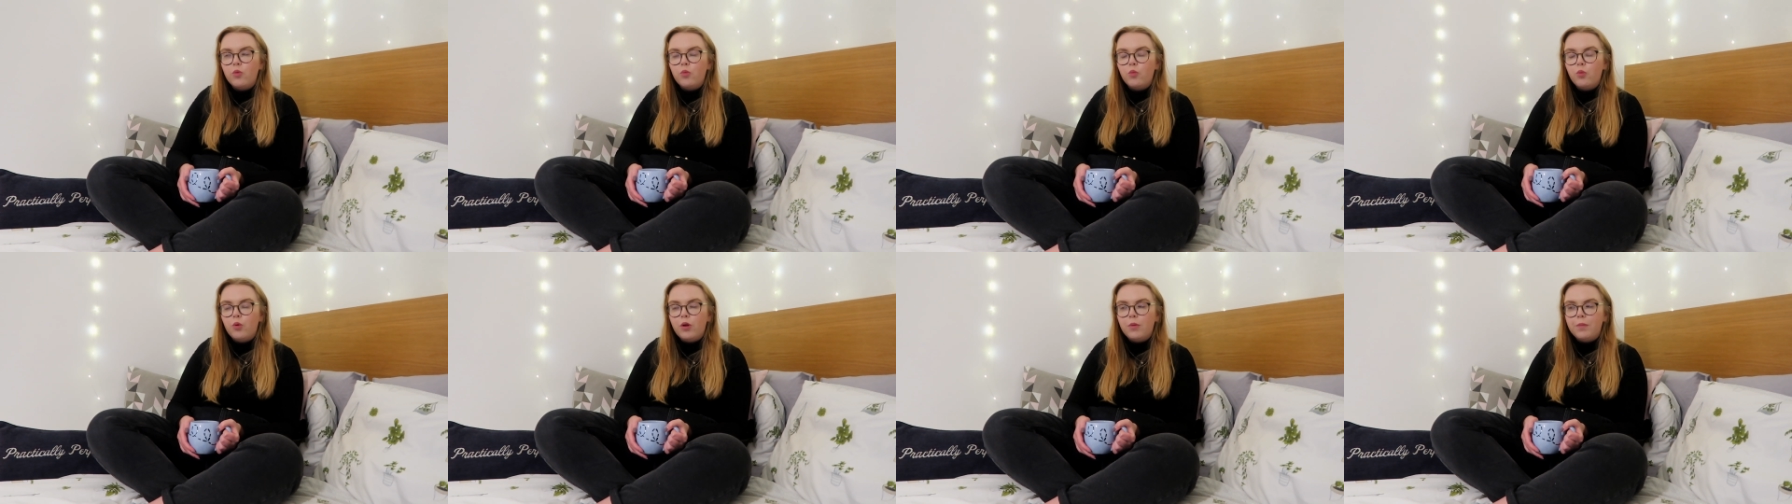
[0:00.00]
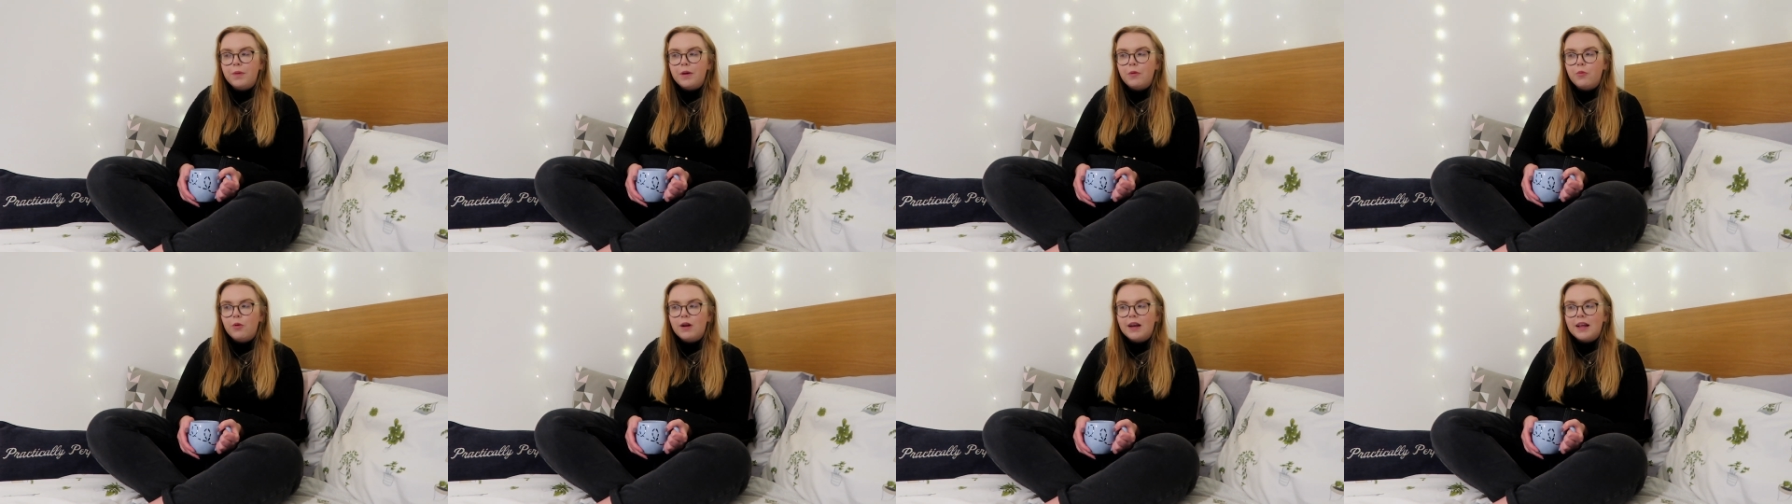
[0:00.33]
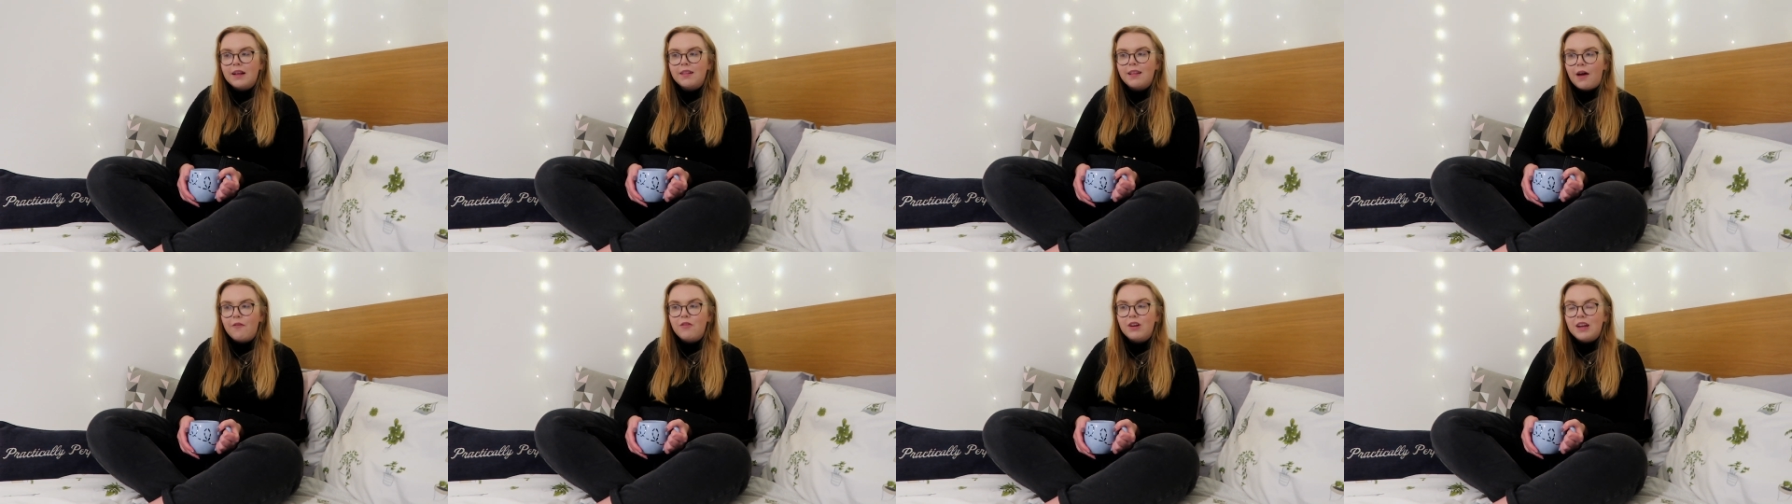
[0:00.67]
will be
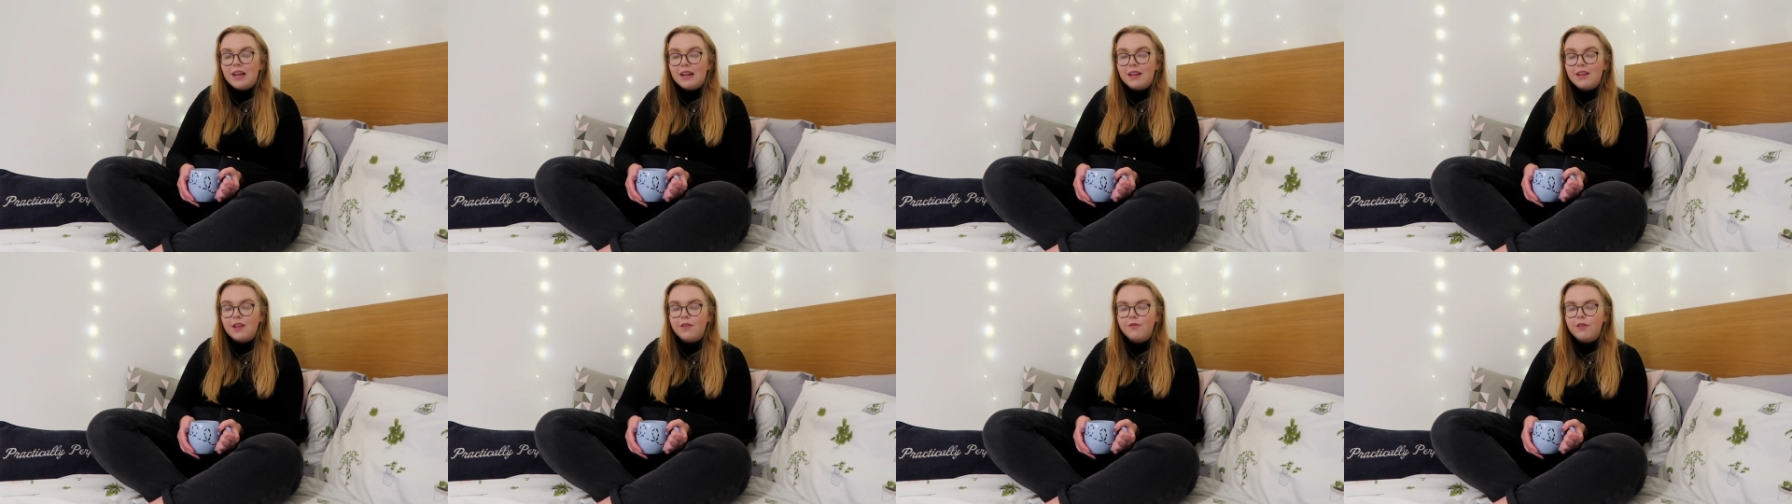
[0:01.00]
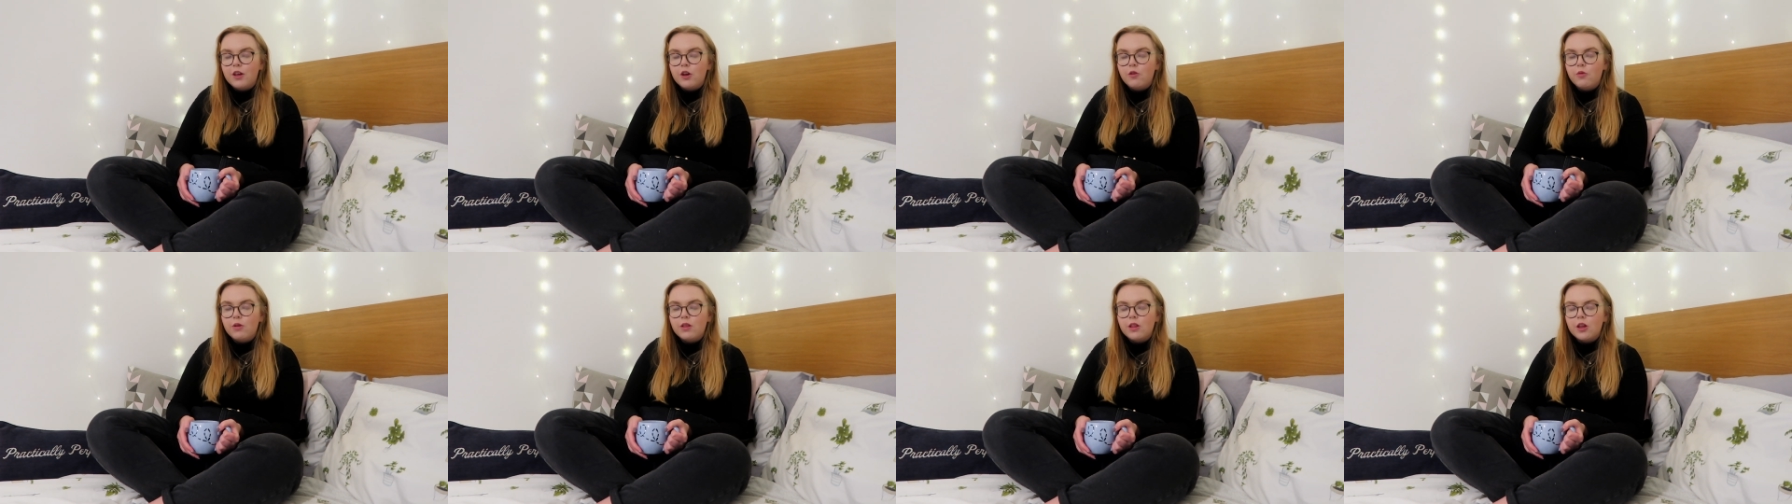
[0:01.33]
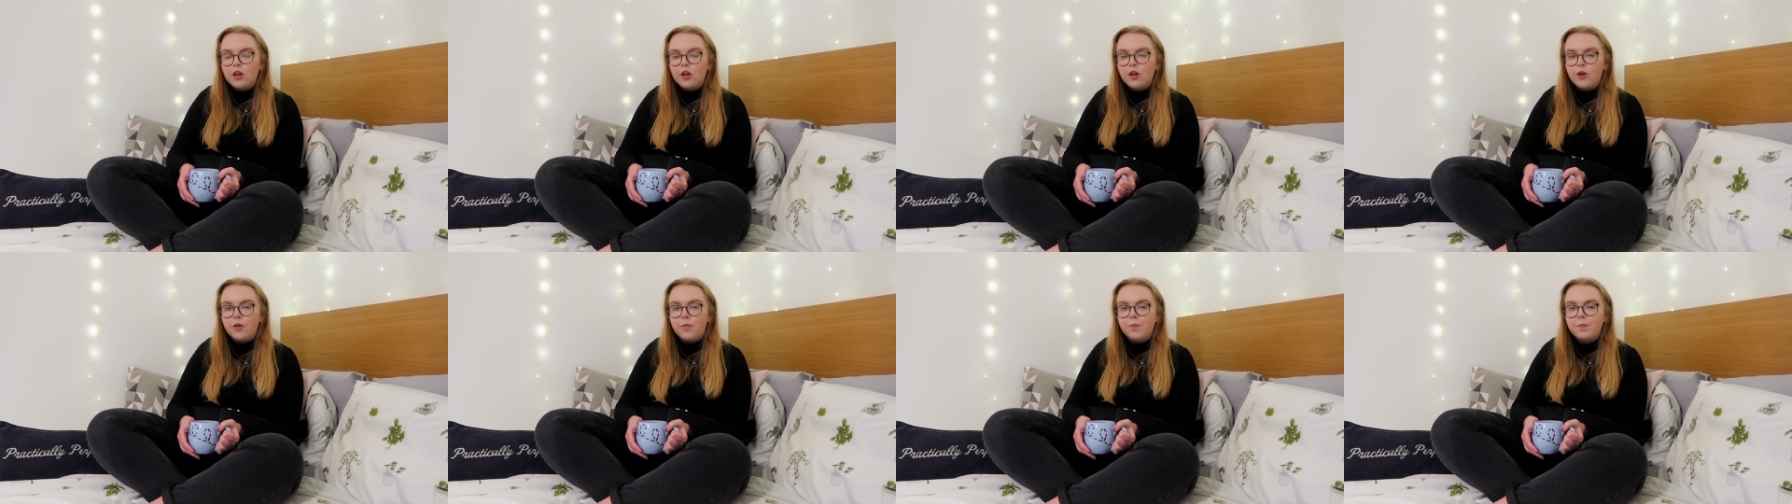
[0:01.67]
willing to have an interview with
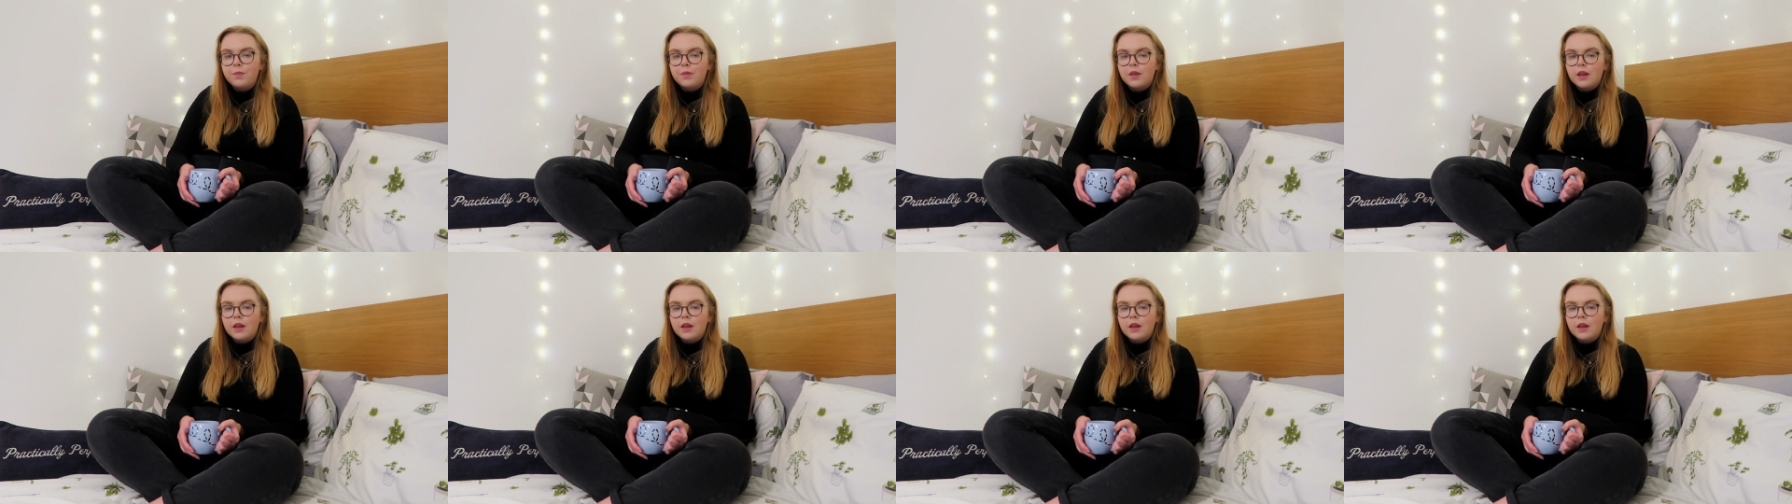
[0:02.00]
you